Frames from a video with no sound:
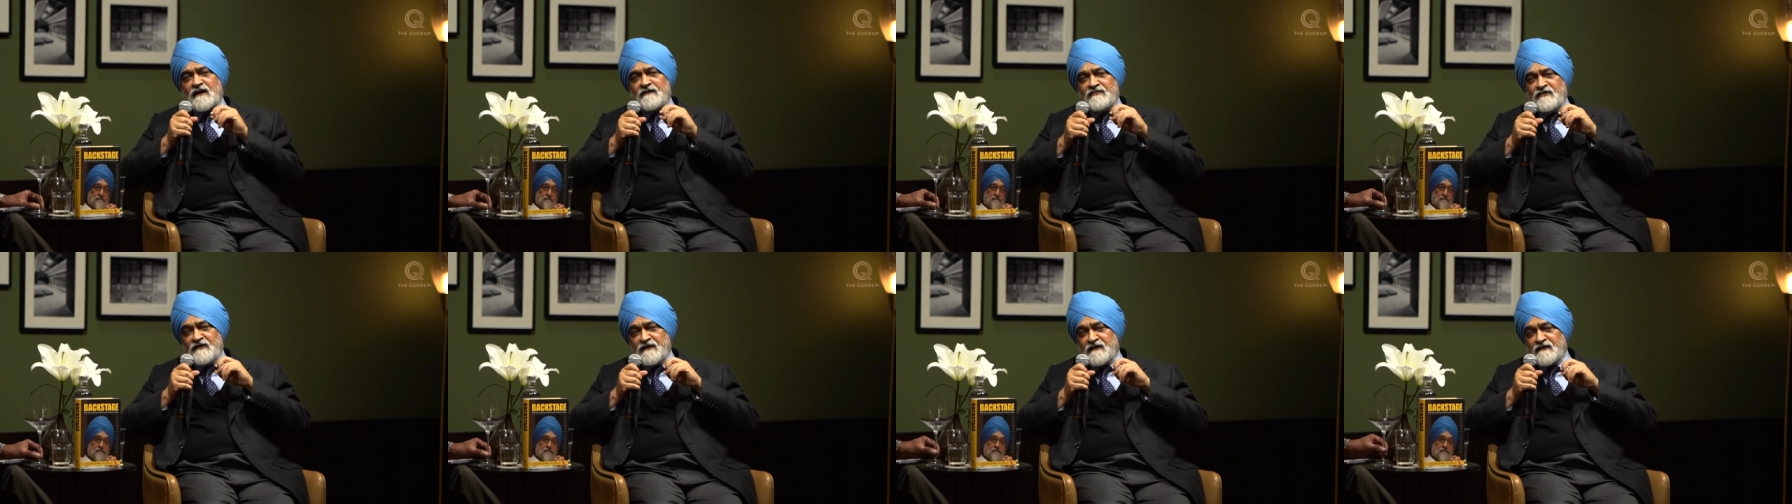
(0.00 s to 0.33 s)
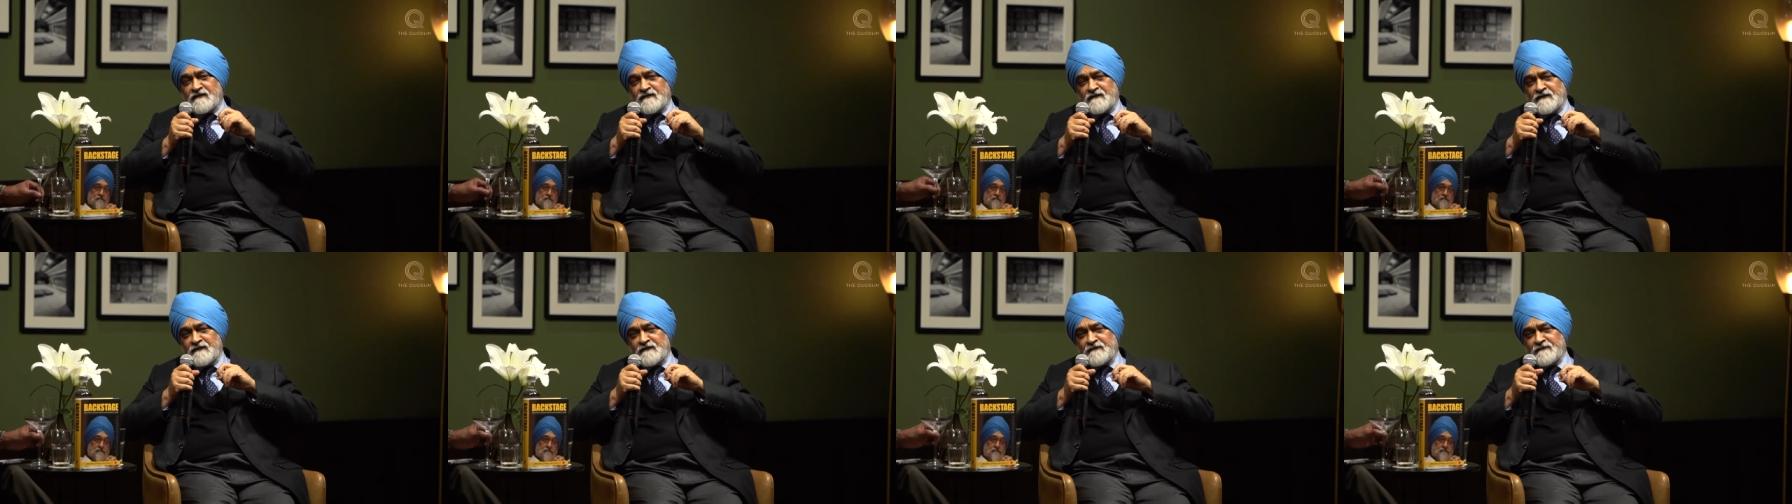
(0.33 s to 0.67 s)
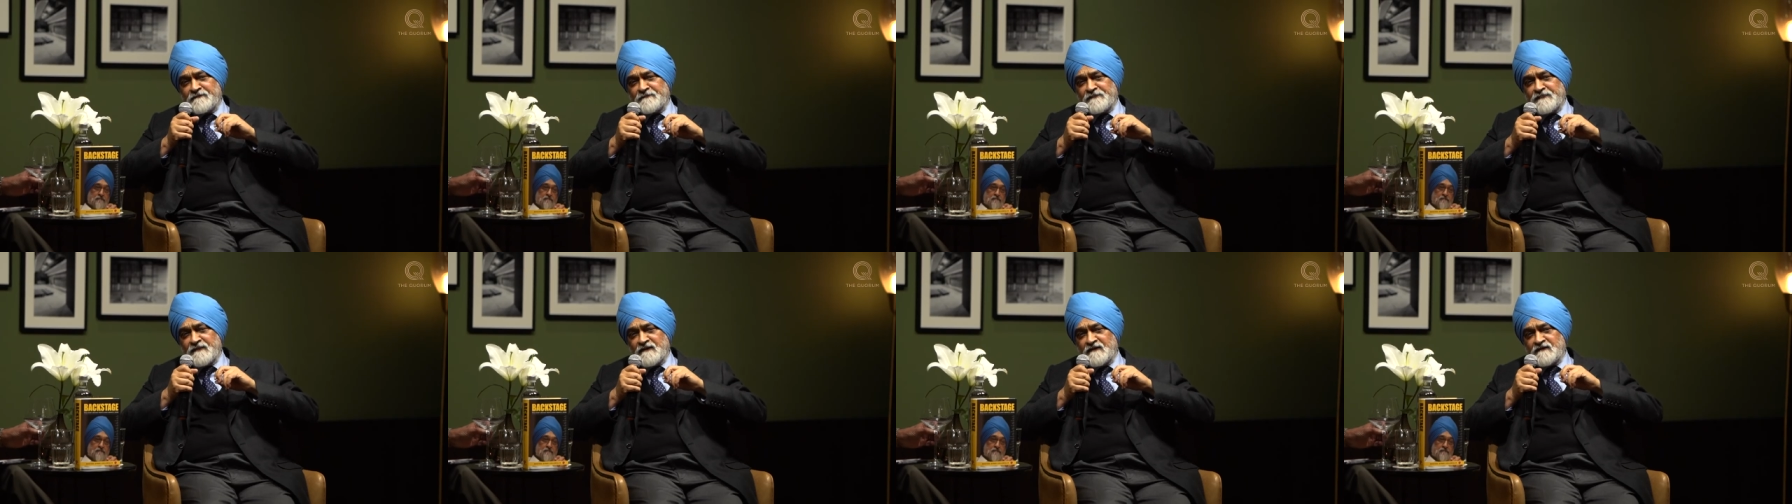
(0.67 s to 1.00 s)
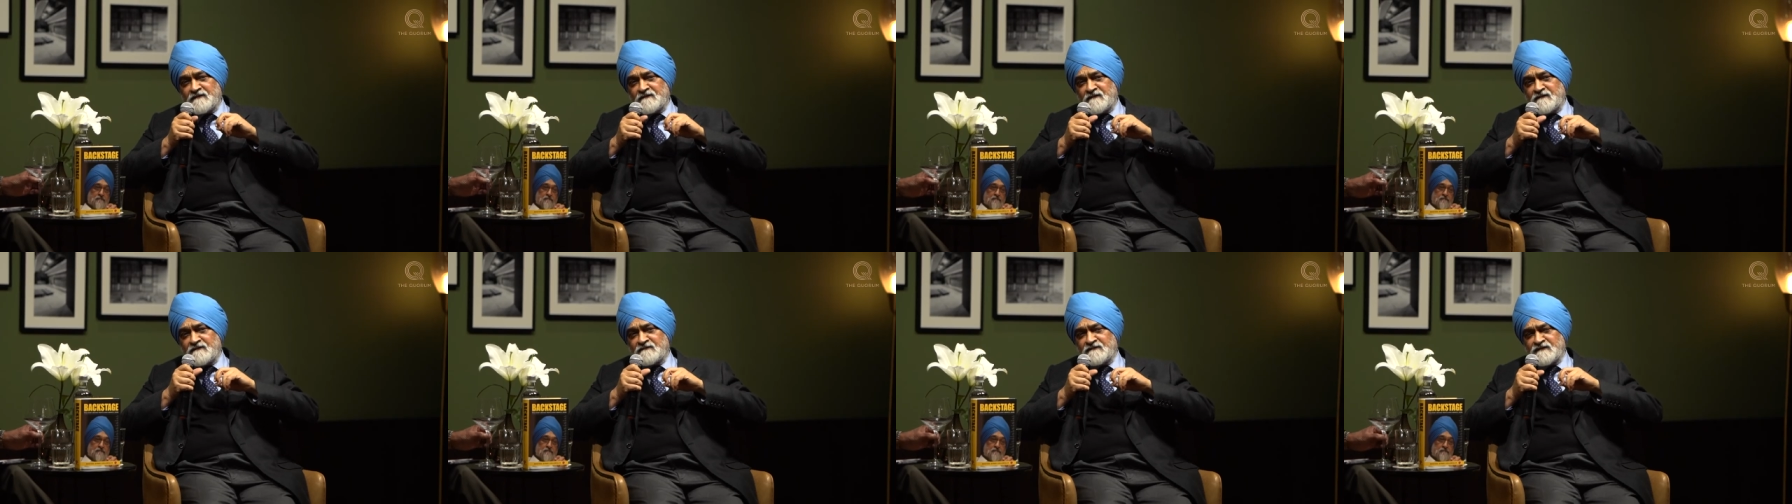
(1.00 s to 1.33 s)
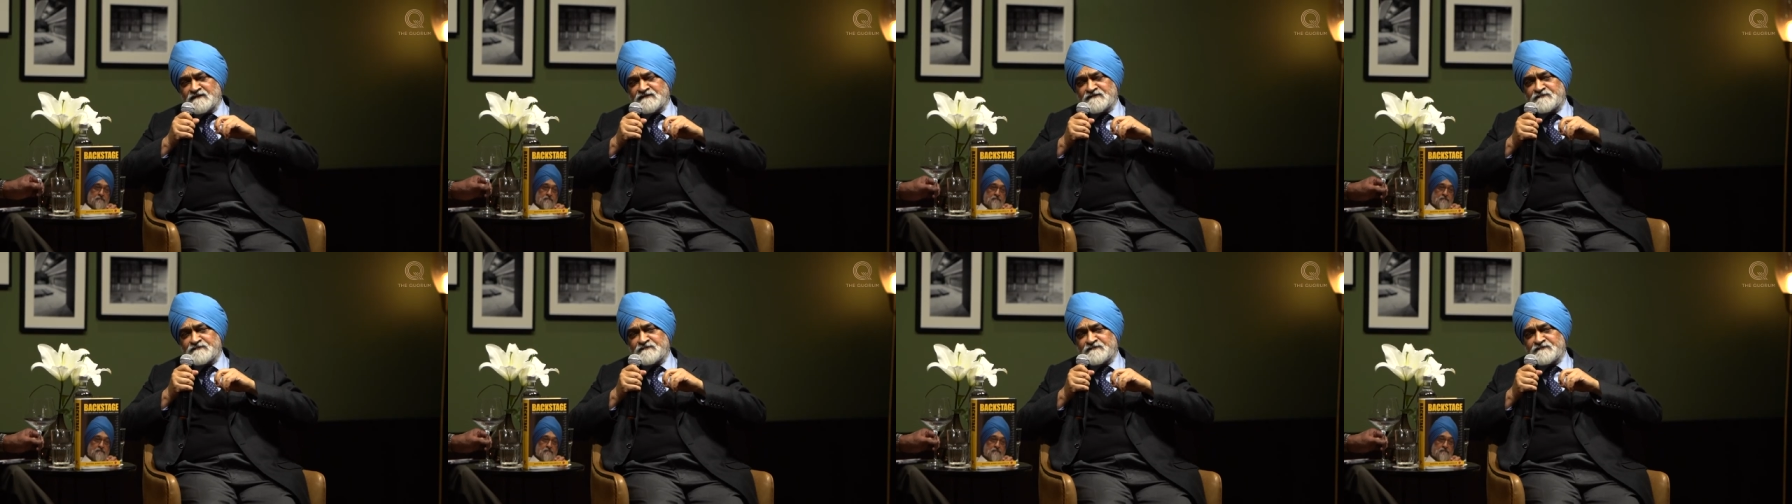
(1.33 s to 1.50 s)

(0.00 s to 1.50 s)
think this